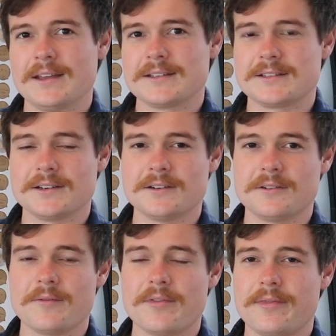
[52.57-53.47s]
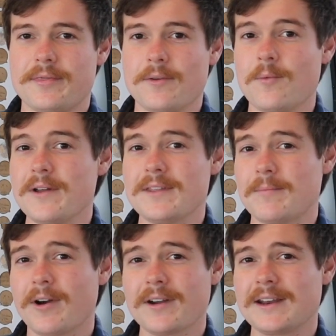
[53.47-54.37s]
So the one that
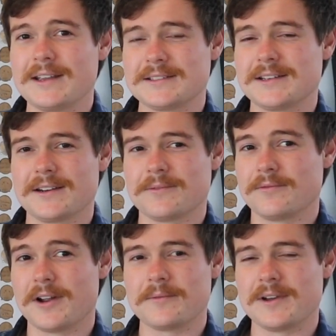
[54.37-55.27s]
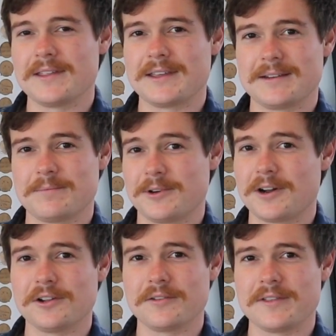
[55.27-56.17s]
marketing is going to run with and put
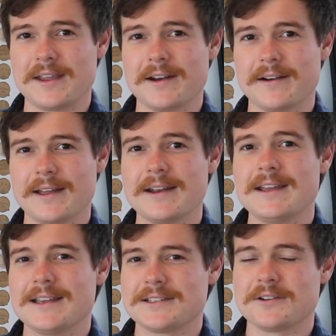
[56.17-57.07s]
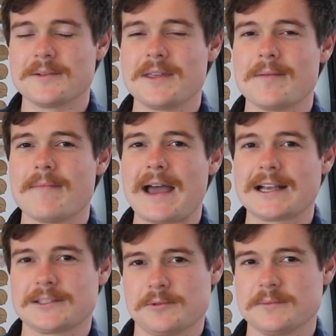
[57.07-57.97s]
all over the internet is going to be the
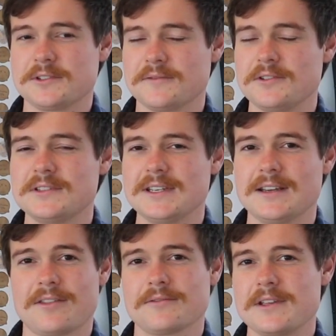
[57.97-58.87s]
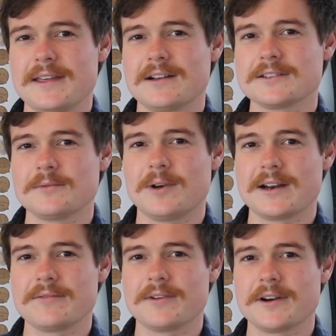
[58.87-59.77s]
maximum. So if you see a 3000 watt
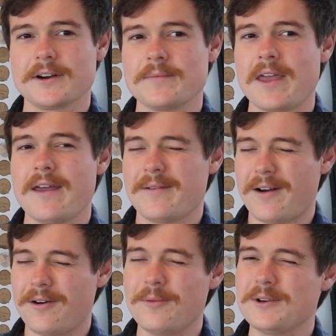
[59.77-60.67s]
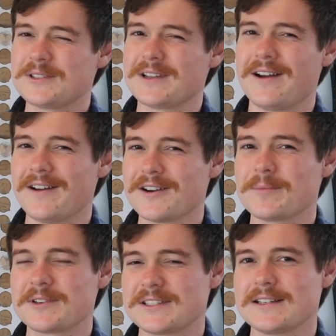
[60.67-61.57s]
inverter, almost
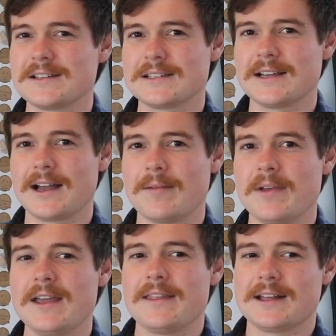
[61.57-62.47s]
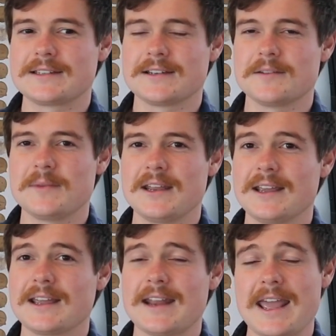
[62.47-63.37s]
100% of the time, that's going to mean
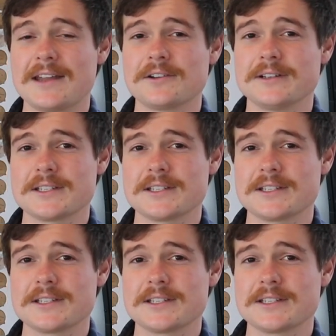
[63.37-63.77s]
it can handle a